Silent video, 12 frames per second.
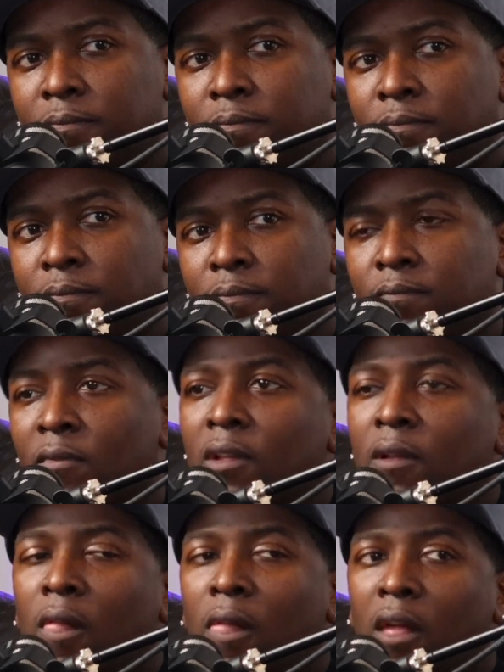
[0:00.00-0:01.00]
And also,
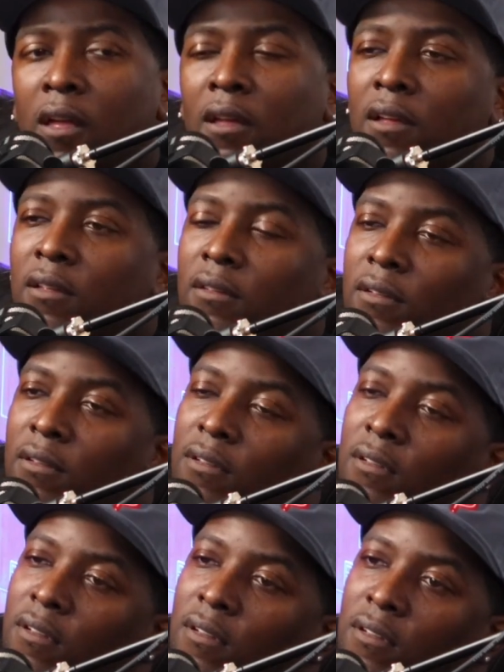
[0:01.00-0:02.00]
too, right? Like,
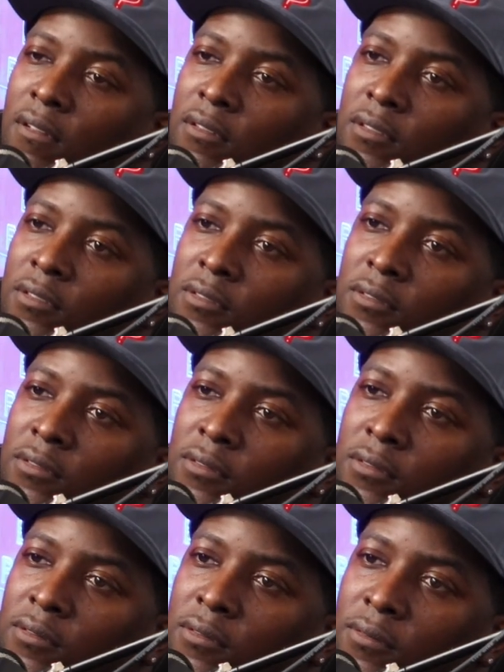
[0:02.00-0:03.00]
you're an NBA player.
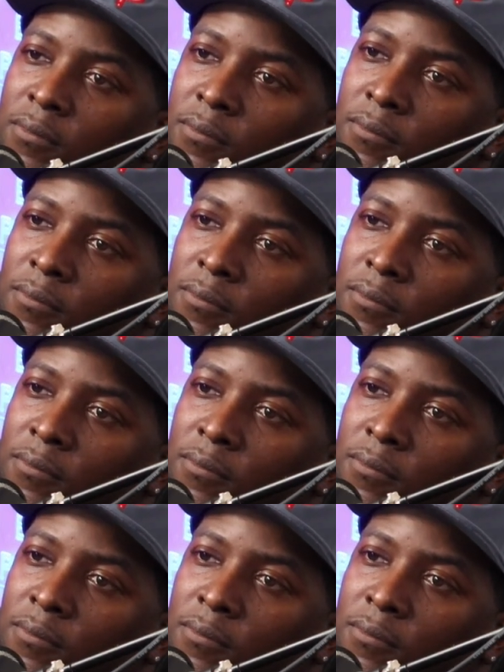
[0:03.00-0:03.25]
Like,